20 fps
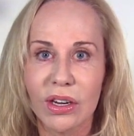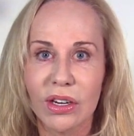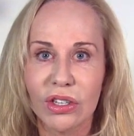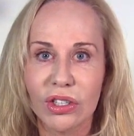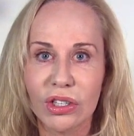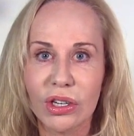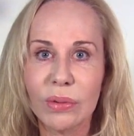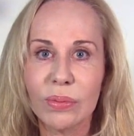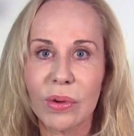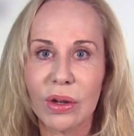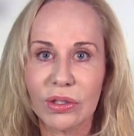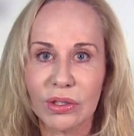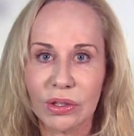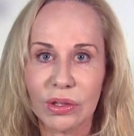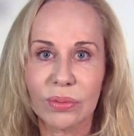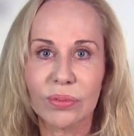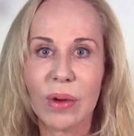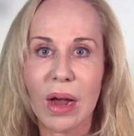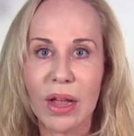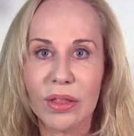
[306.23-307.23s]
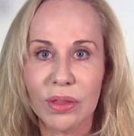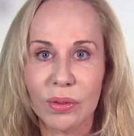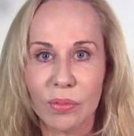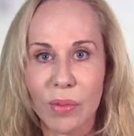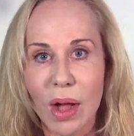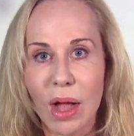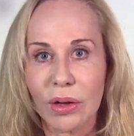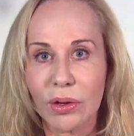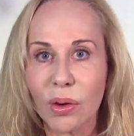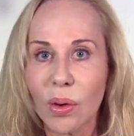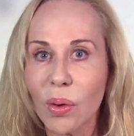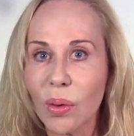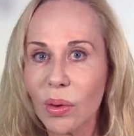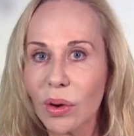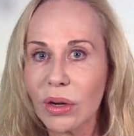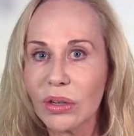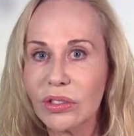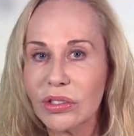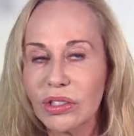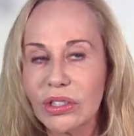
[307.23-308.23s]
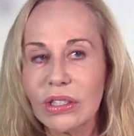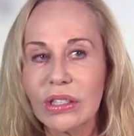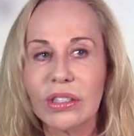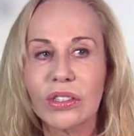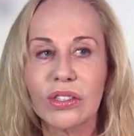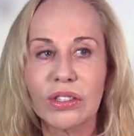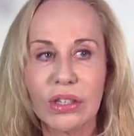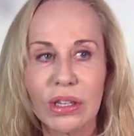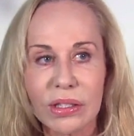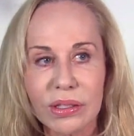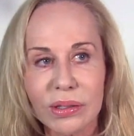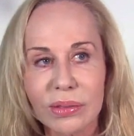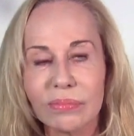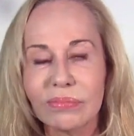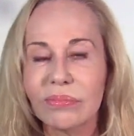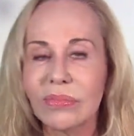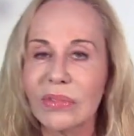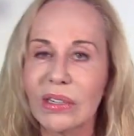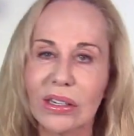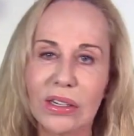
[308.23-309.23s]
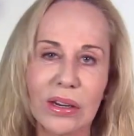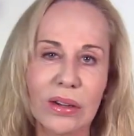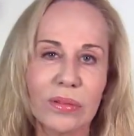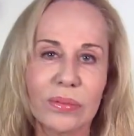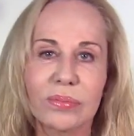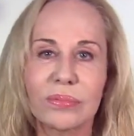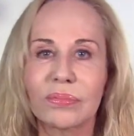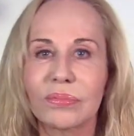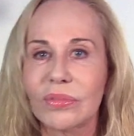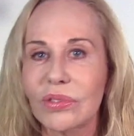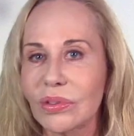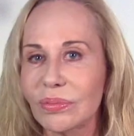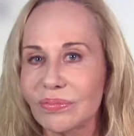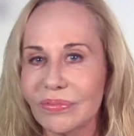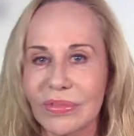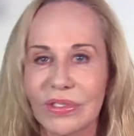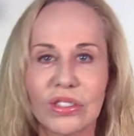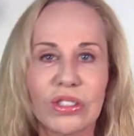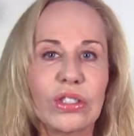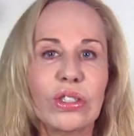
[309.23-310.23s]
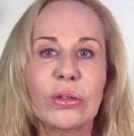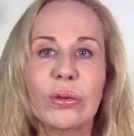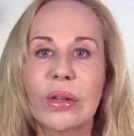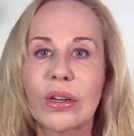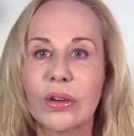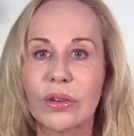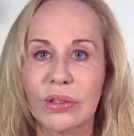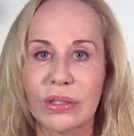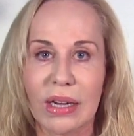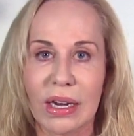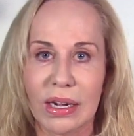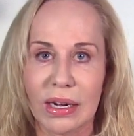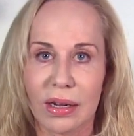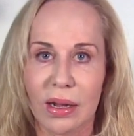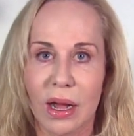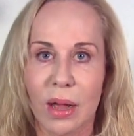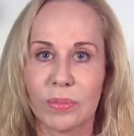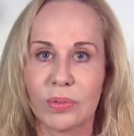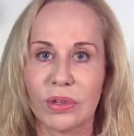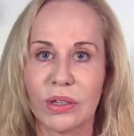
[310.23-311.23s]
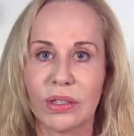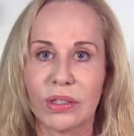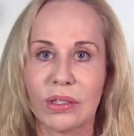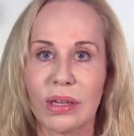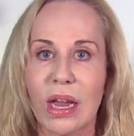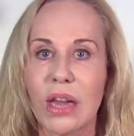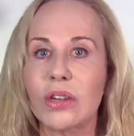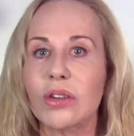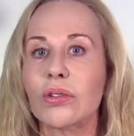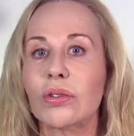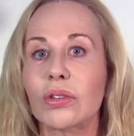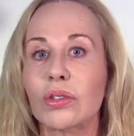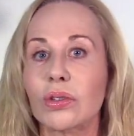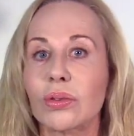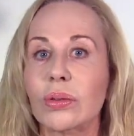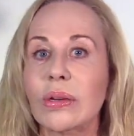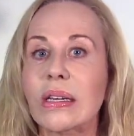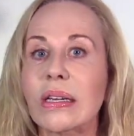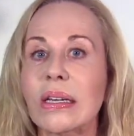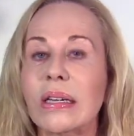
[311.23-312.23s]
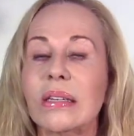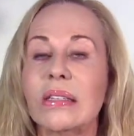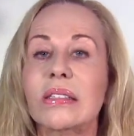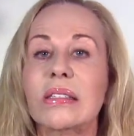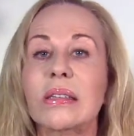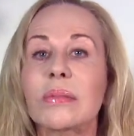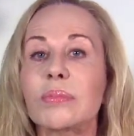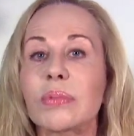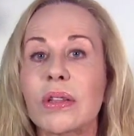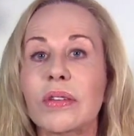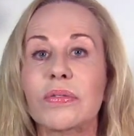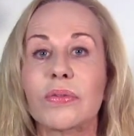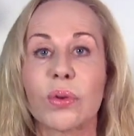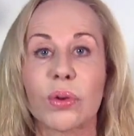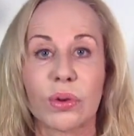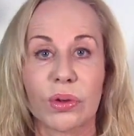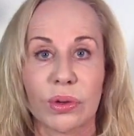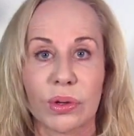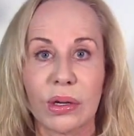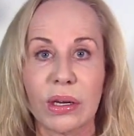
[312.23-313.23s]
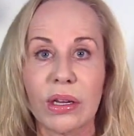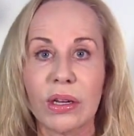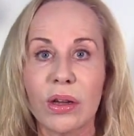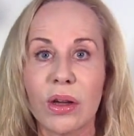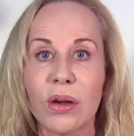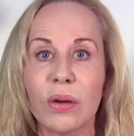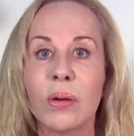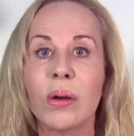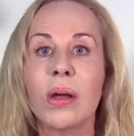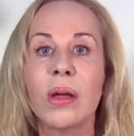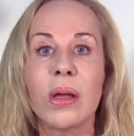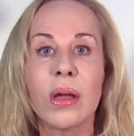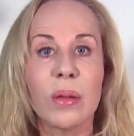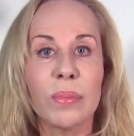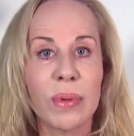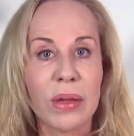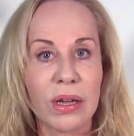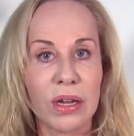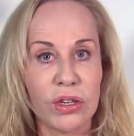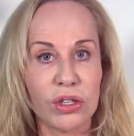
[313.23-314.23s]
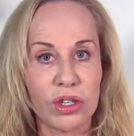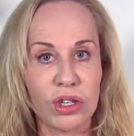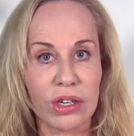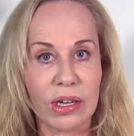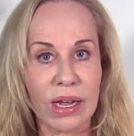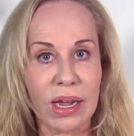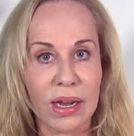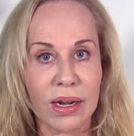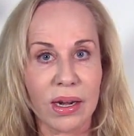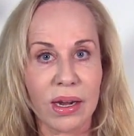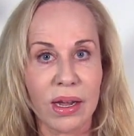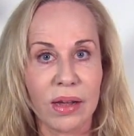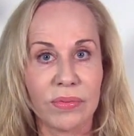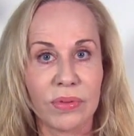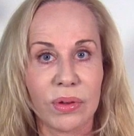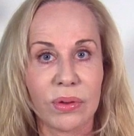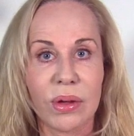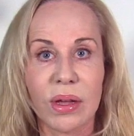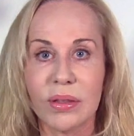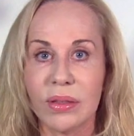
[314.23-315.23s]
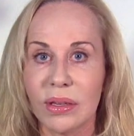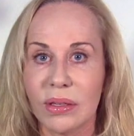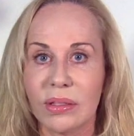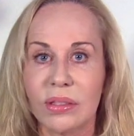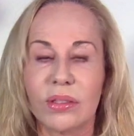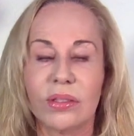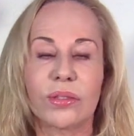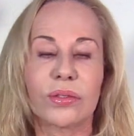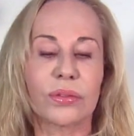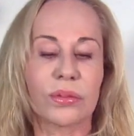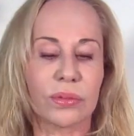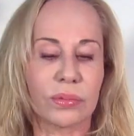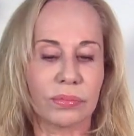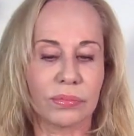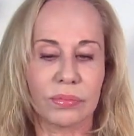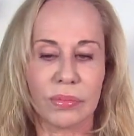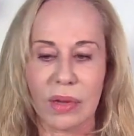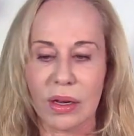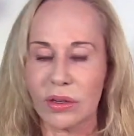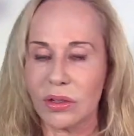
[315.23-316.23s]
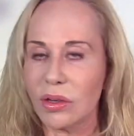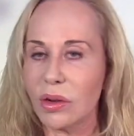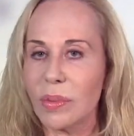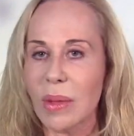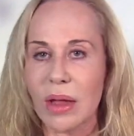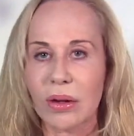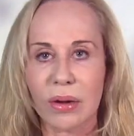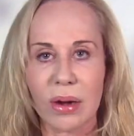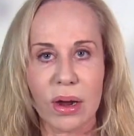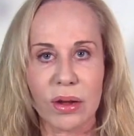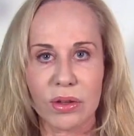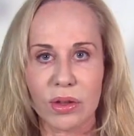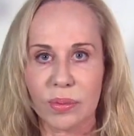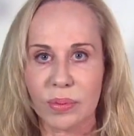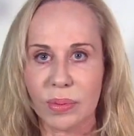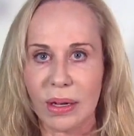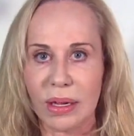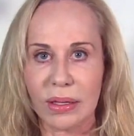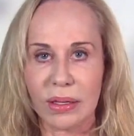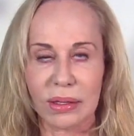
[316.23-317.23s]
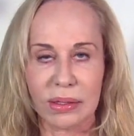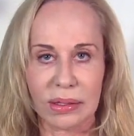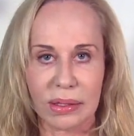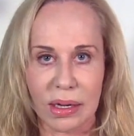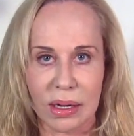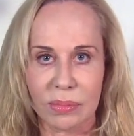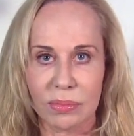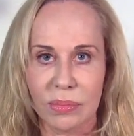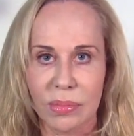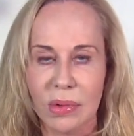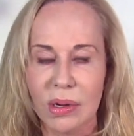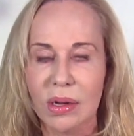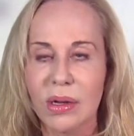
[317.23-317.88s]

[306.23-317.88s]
She wants to ride the wild horse. She's just, you know, doing her dating options. And you're intriguing simply for her ego because she can't have you. And this is true, that no matter how you're playing this game.